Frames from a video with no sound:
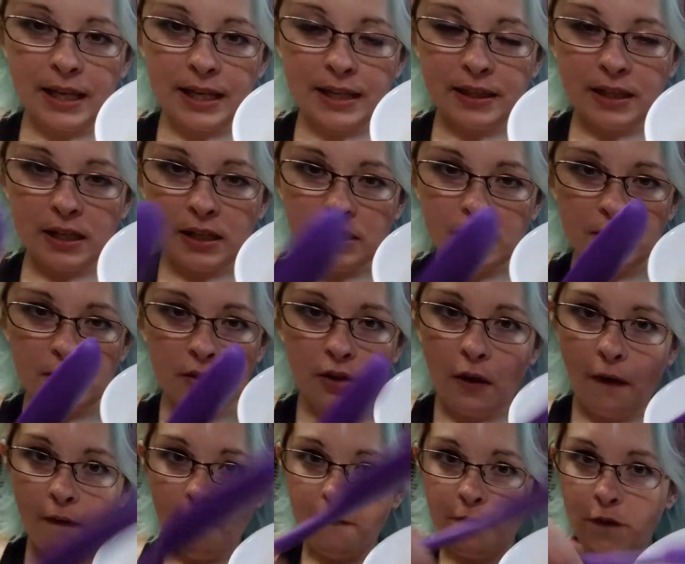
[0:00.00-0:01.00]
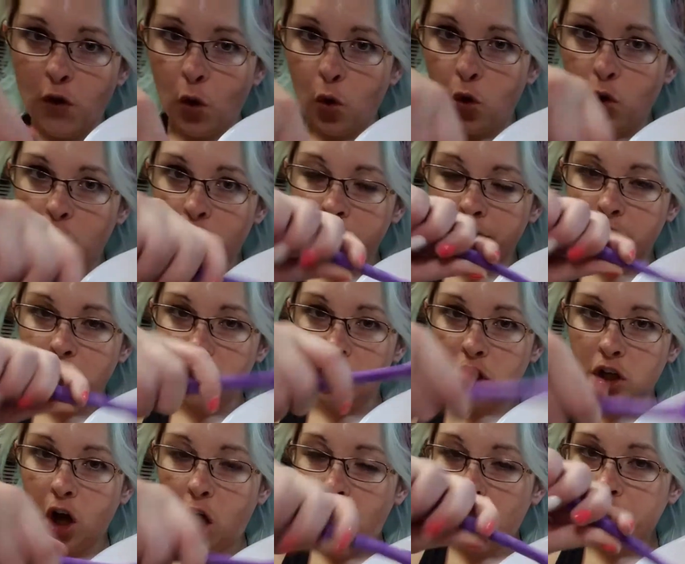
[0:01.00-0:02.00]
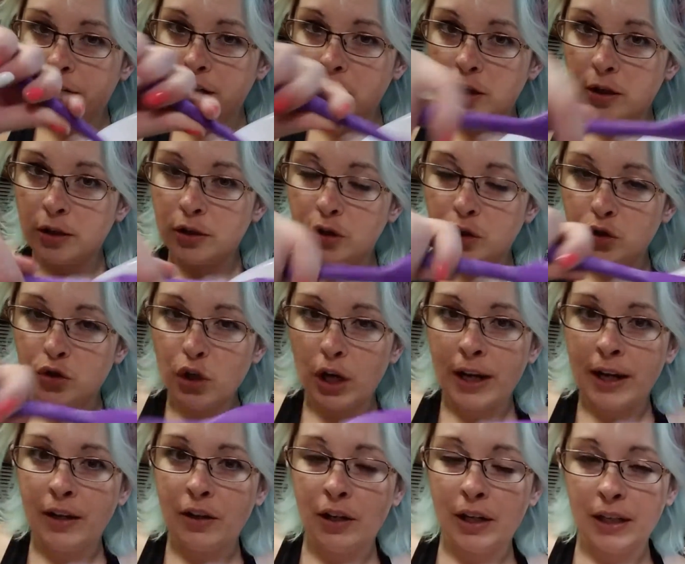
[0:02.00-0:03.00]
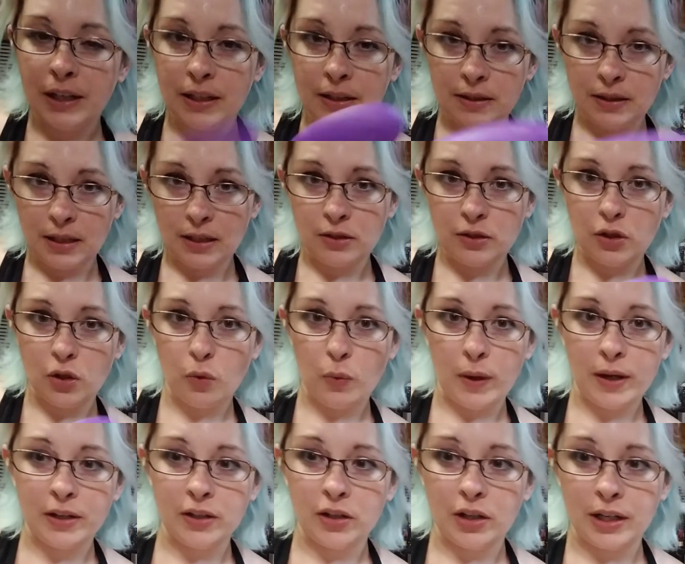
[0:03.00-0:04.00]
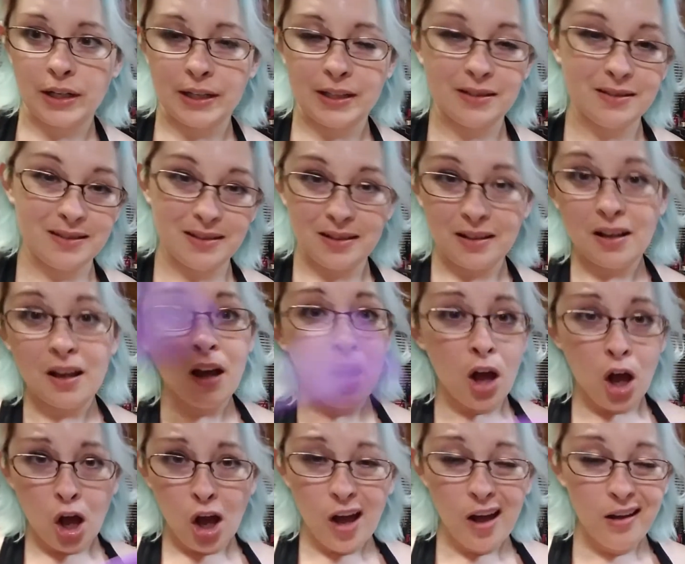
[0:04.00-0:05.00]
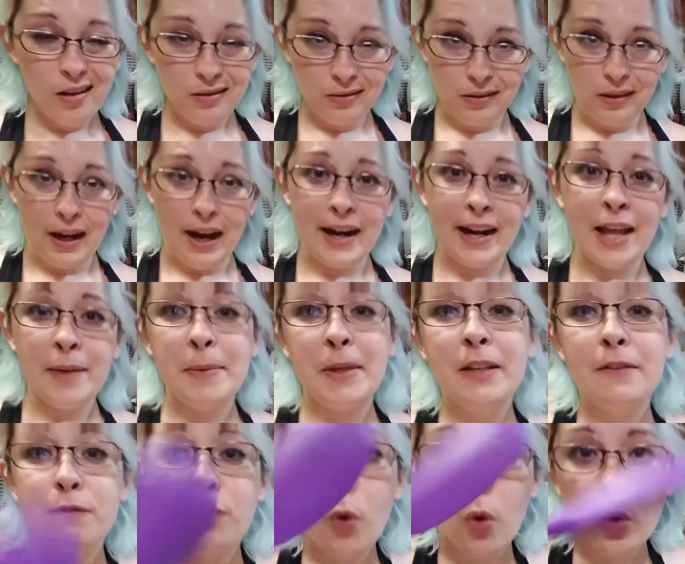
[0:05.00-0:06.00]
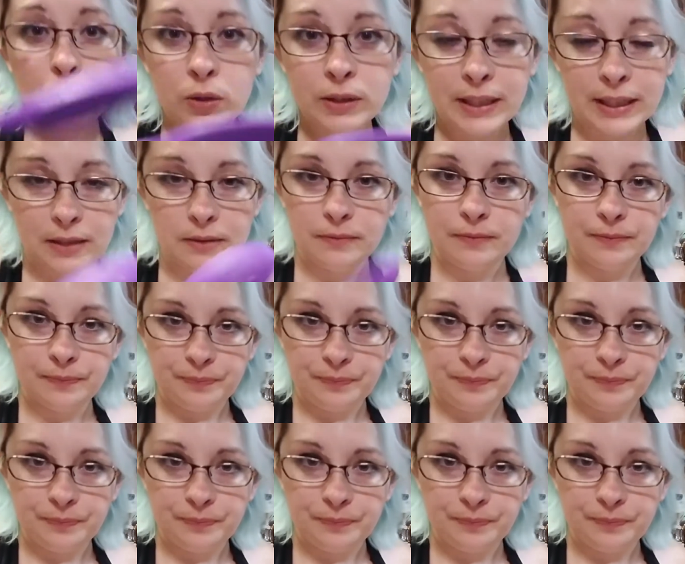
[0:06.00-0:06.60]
Take this, fold all your dry ingredients into the wet ingredients. And I mean fold it.